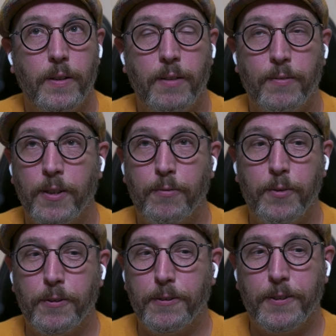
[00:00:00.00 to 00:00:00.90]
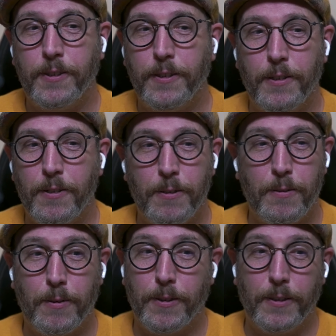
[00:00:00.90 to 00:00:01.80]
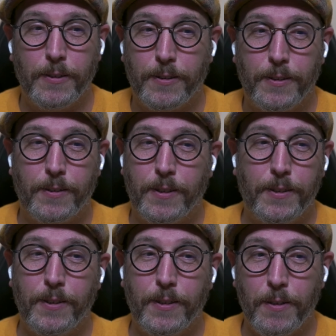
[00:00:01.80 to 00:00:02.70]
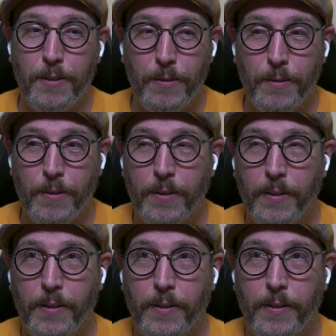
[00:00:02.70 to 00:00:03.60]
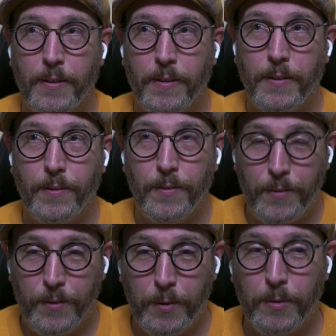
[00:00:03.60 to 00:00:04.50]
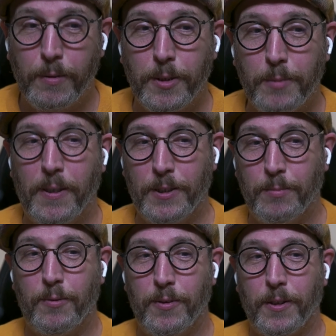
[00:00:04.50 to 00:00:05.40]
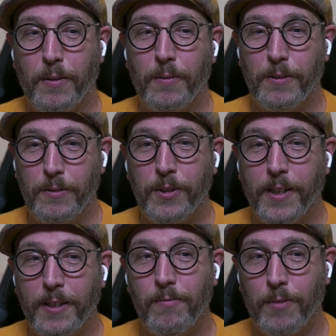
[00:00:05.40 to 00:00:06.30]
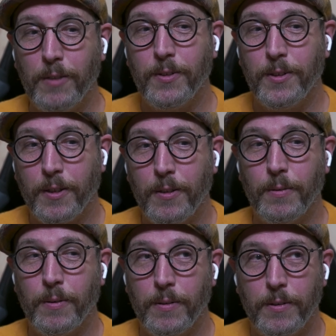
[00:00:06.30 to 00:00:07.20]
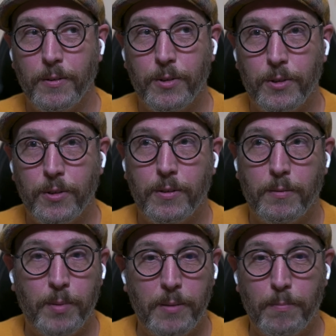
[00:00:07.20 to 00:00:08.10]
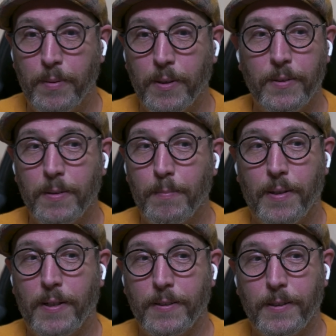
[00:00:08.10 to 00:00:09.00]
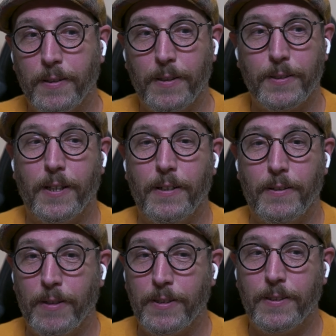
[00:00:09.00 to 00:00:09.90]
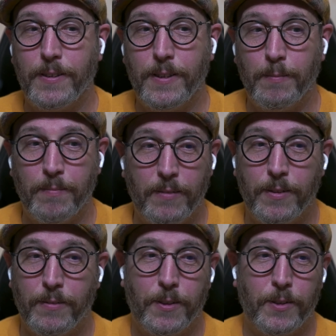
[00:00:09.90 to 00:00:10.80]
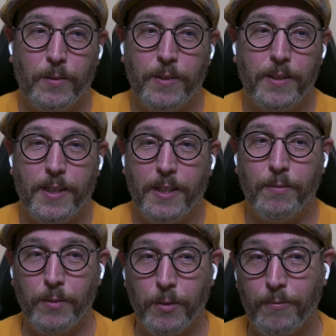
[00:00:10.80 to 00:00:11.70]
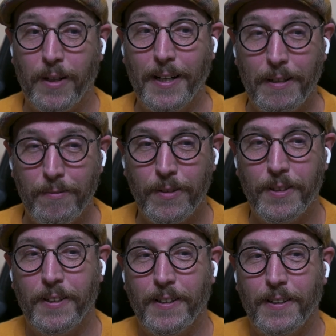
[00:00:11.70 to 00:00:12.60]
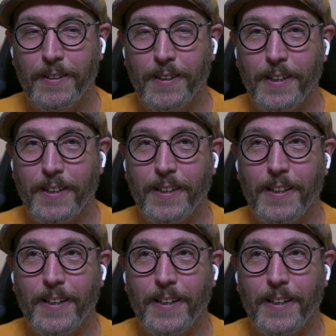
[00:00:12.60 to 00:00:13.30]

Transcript: even if you're a CEO or a CTO, you're responsible for the code and you should get involved in the code. You should be building the product alongside the rest of the team, even if there's only 10 of you or 5. Like,